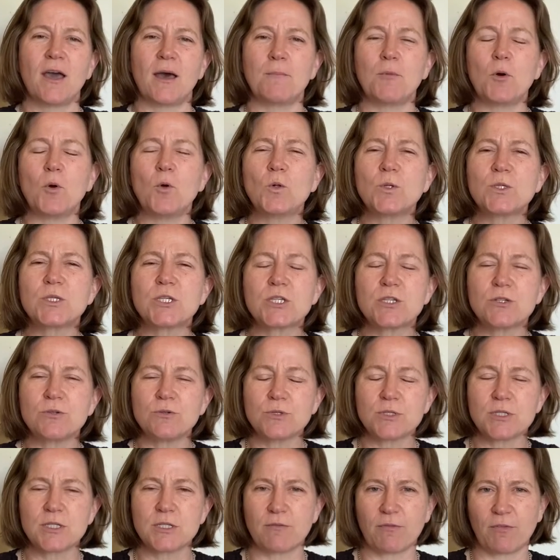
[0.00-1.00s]
all
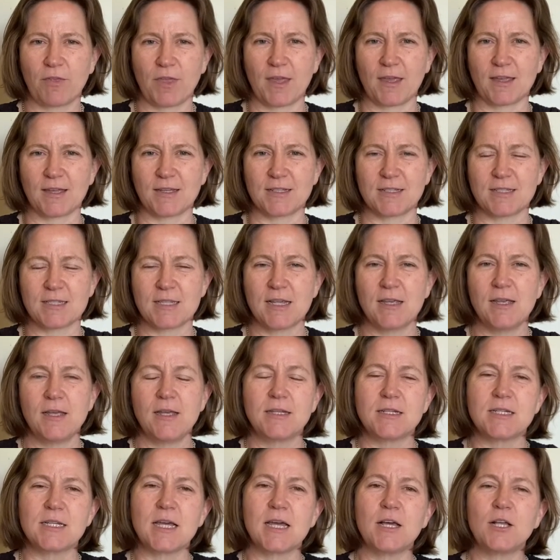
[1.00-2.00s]
sorts of things
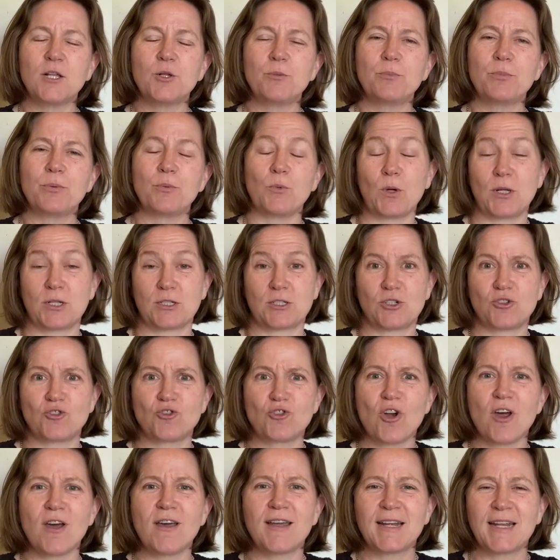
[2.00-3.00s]
to help, well, to
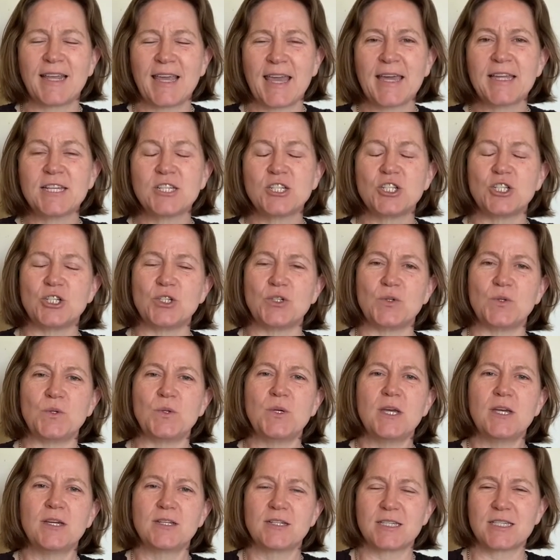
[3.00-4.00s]
try and get
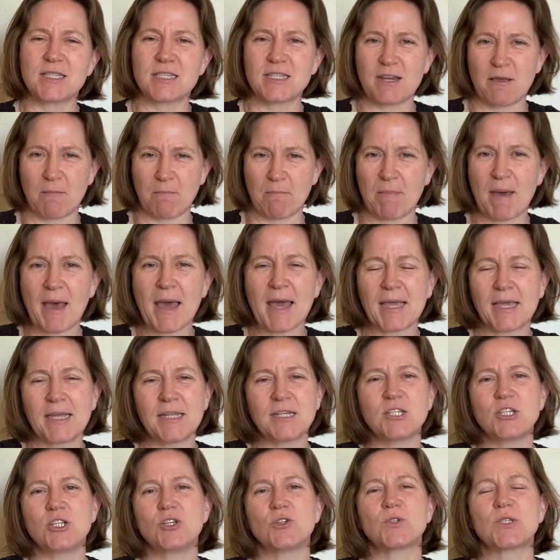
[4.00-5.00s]
you to step back
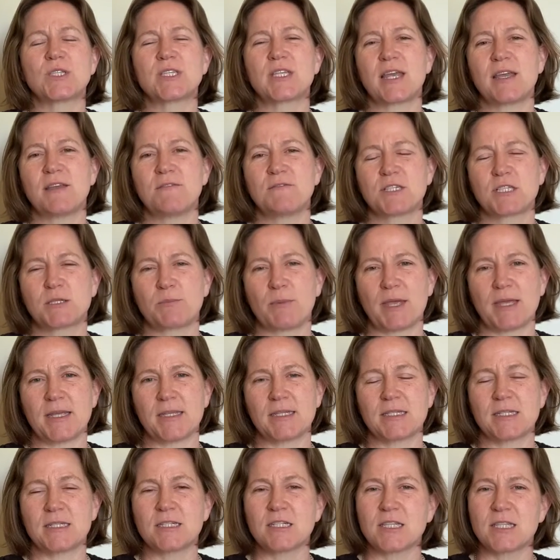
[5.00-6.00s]
into your safe
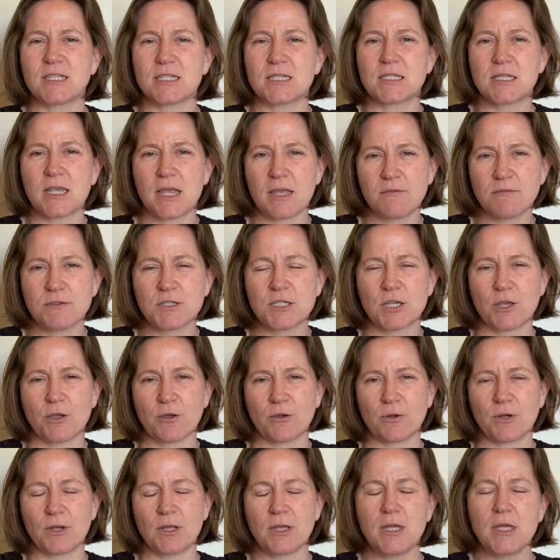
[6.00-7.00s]
space, into the safe
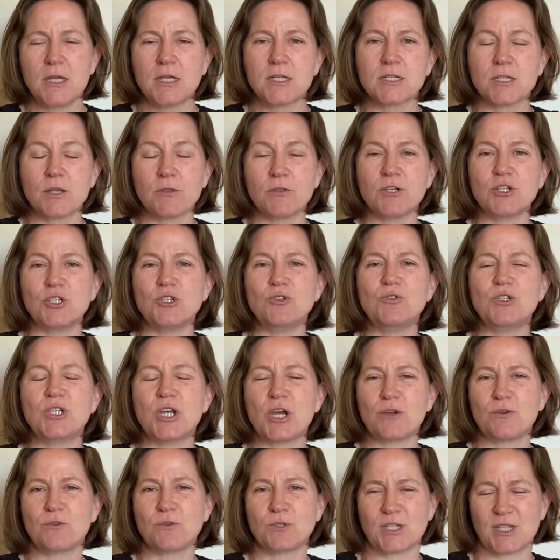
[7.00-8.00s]
zone, so that you
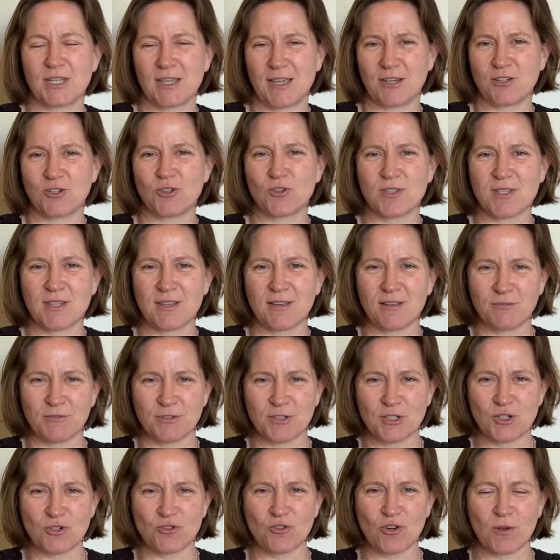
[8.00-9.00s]
don't get yourself
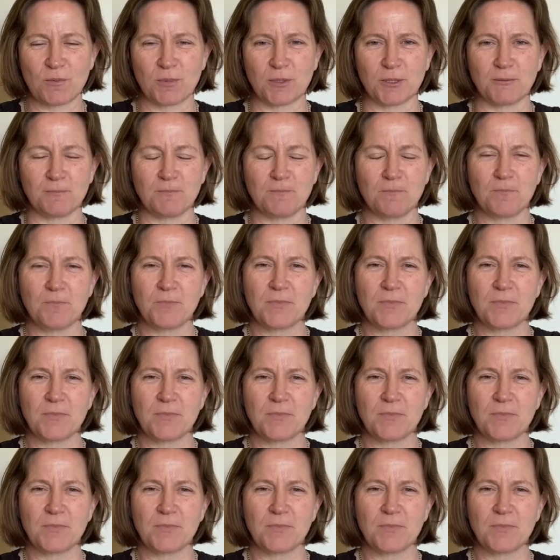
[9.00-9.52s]
into trouble.